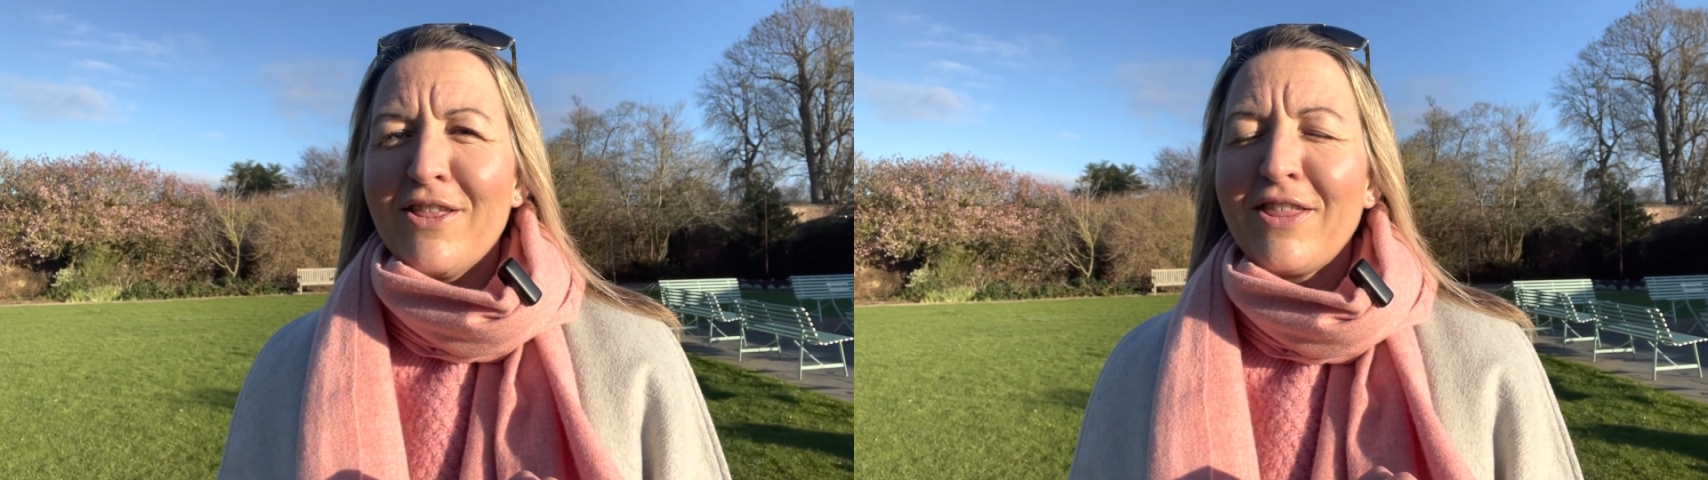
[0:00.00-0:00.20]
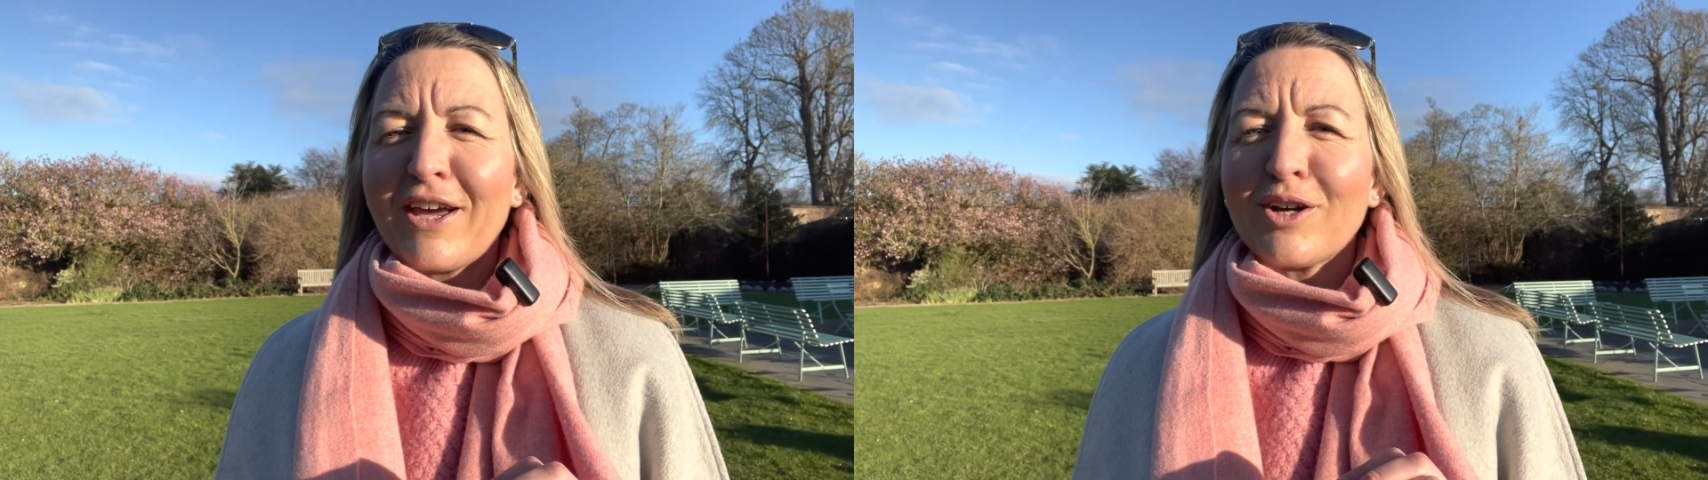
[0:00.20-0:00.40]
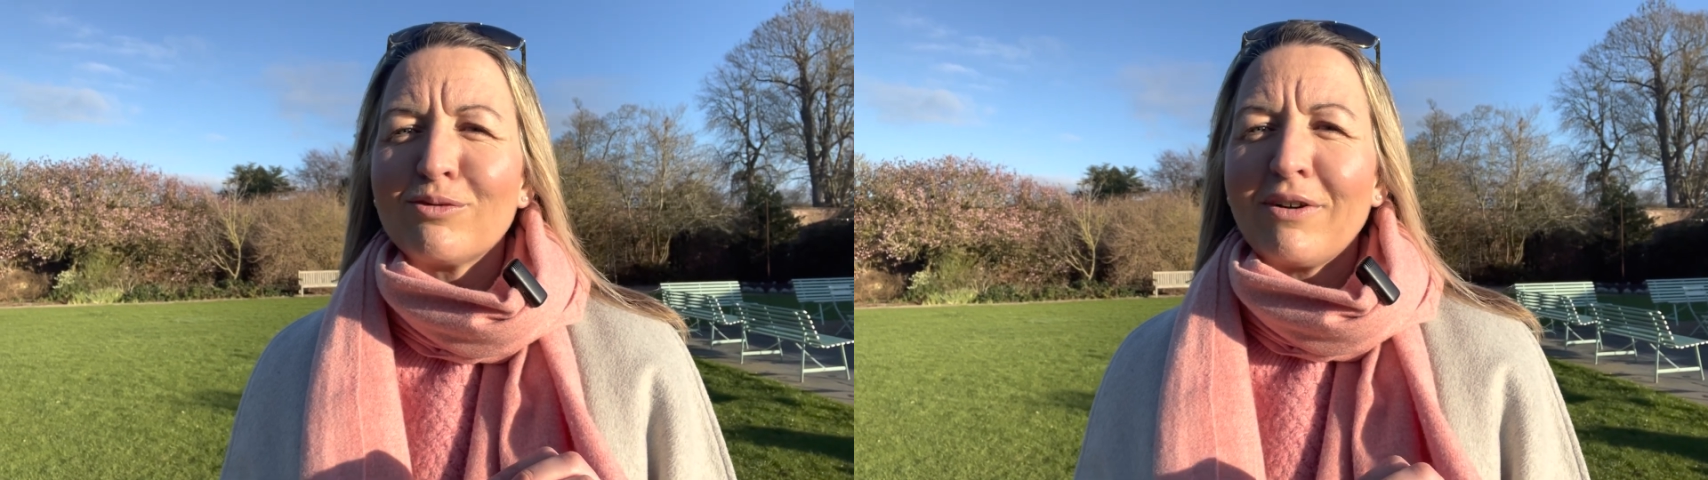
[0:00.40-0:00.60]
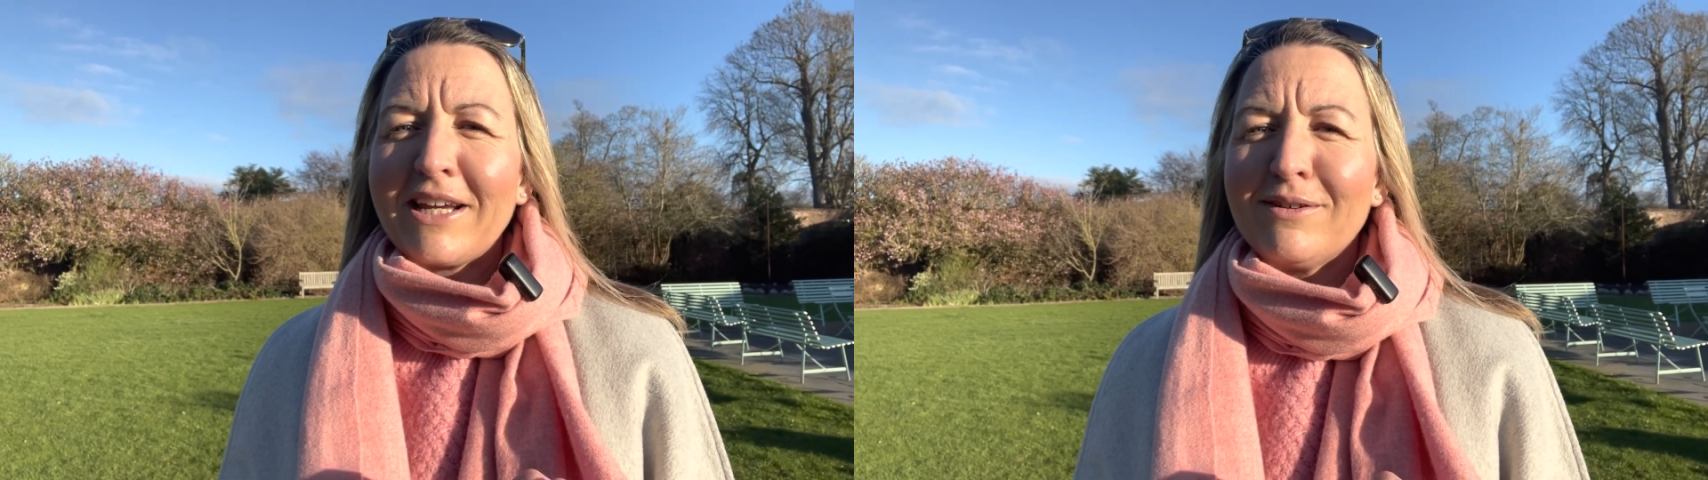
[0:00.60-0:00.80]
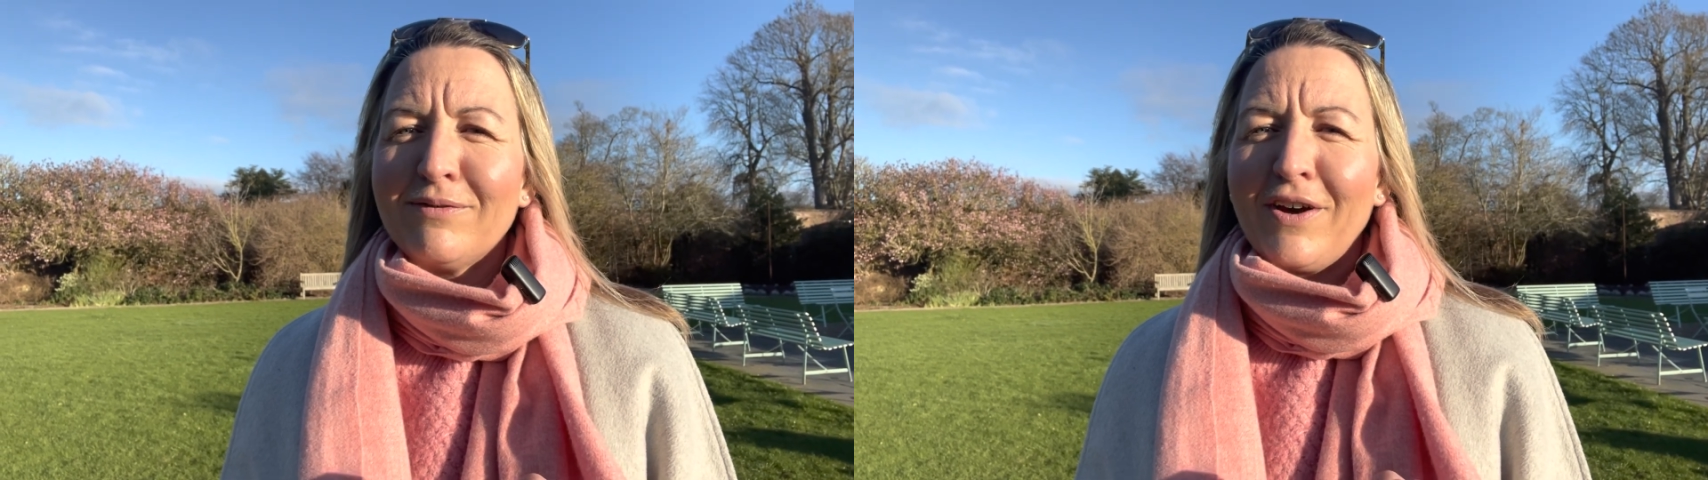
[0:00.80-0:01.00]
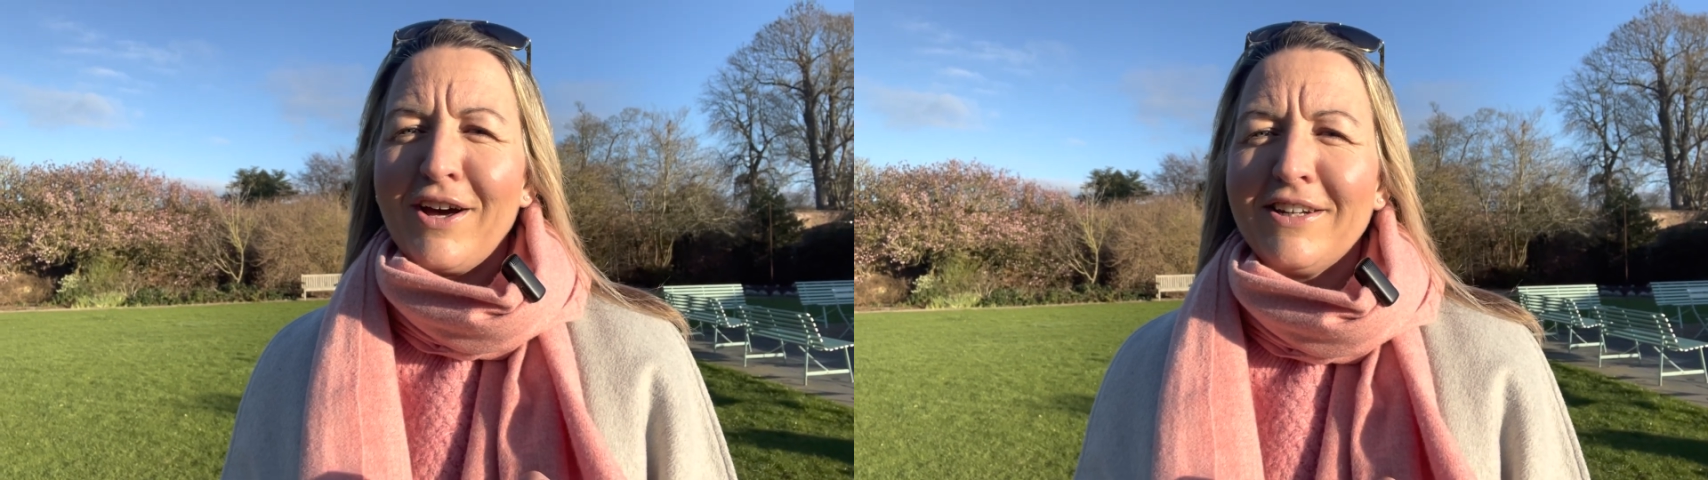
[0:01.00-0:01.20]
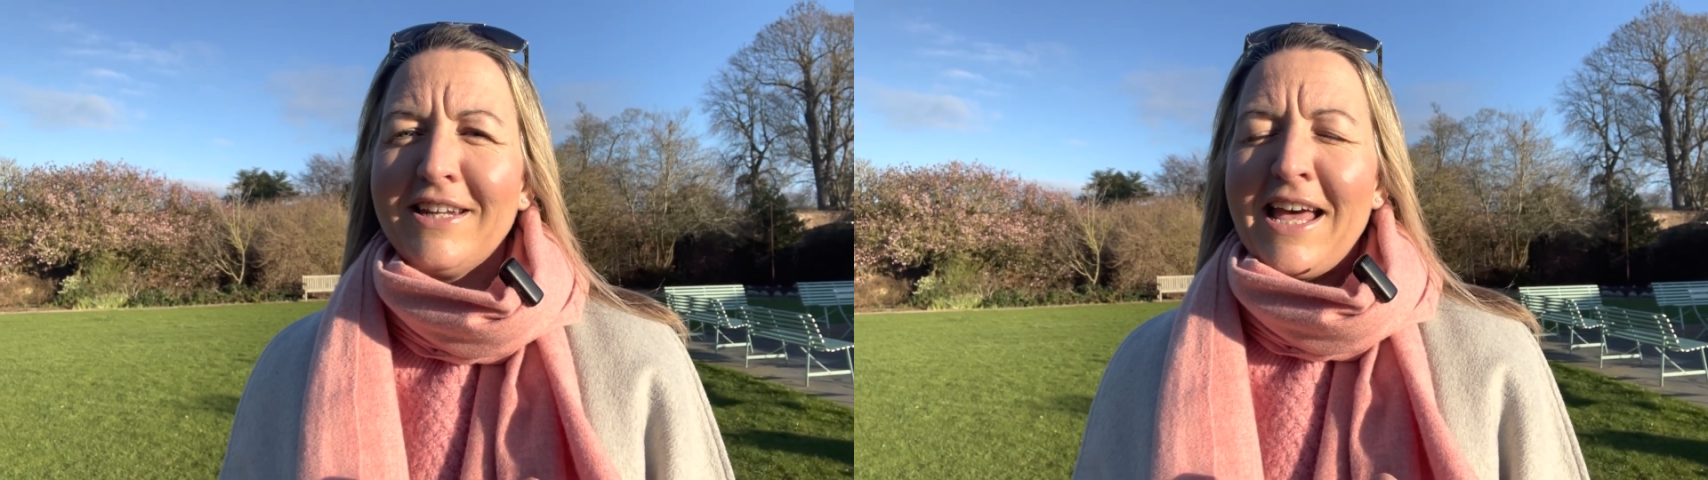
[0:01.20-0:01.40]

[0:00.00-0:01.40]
They're great fun